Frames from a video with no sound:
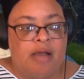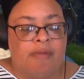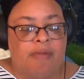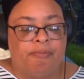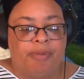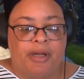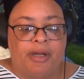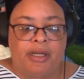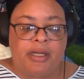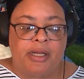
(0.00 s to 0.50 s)

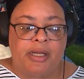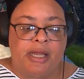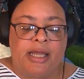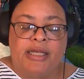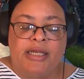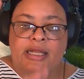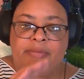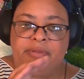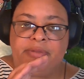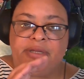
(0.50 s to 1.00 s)
But
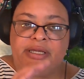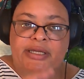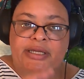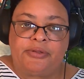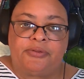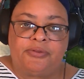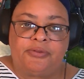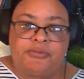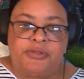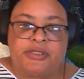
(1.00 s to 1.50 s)
let me get
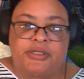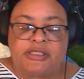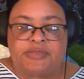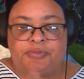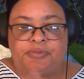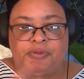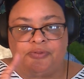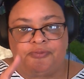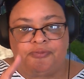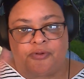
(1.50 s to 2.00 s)
through this
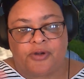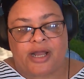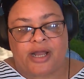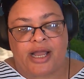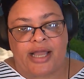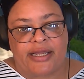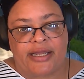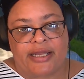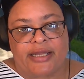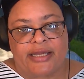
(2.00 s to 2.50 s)
before I
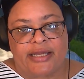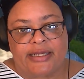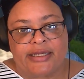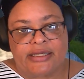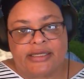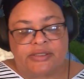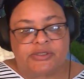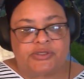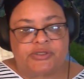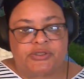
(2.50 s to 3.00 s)
can
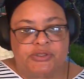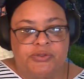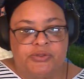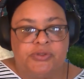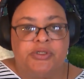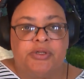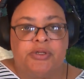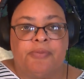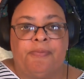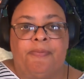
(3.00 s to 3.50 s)
get to
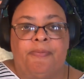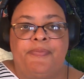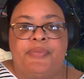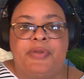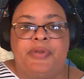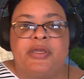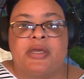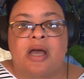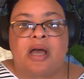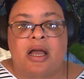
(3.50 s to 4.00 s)
the
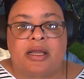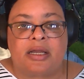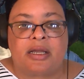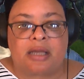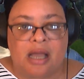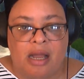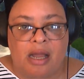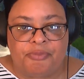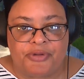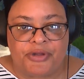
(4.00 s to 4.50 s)
beyond
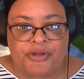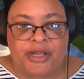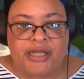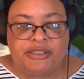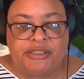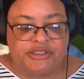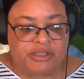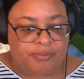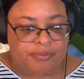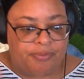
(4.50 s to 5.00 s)

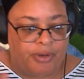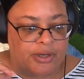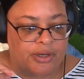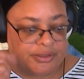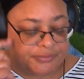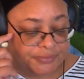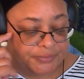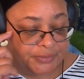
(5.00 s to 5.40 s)
comprehension part.